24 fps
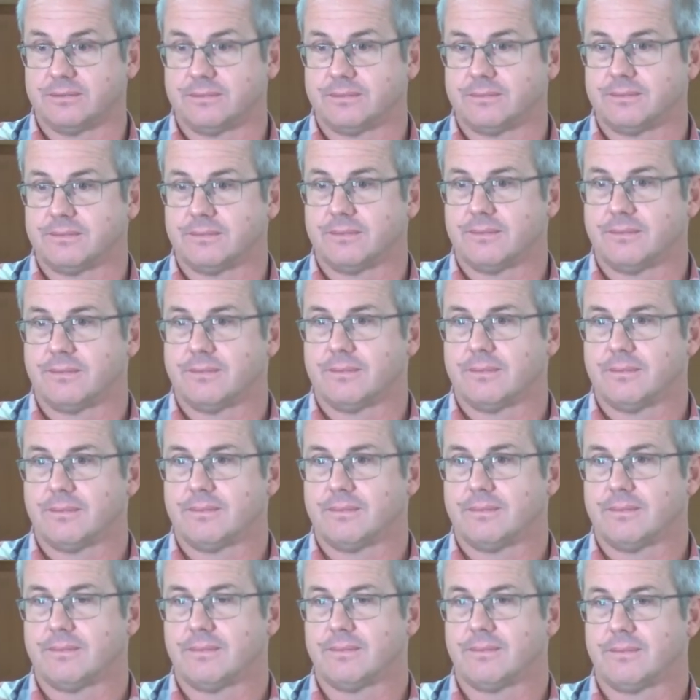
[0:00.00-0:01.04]

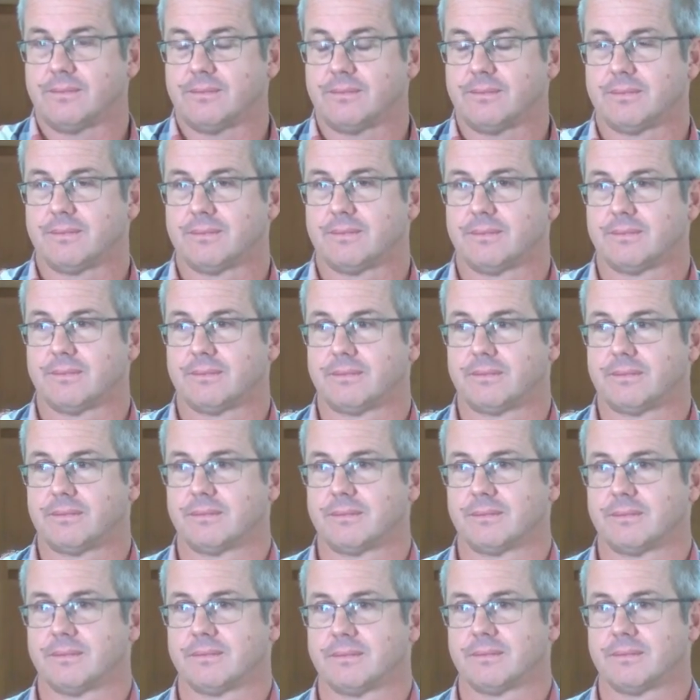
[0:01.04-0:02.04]
(silence)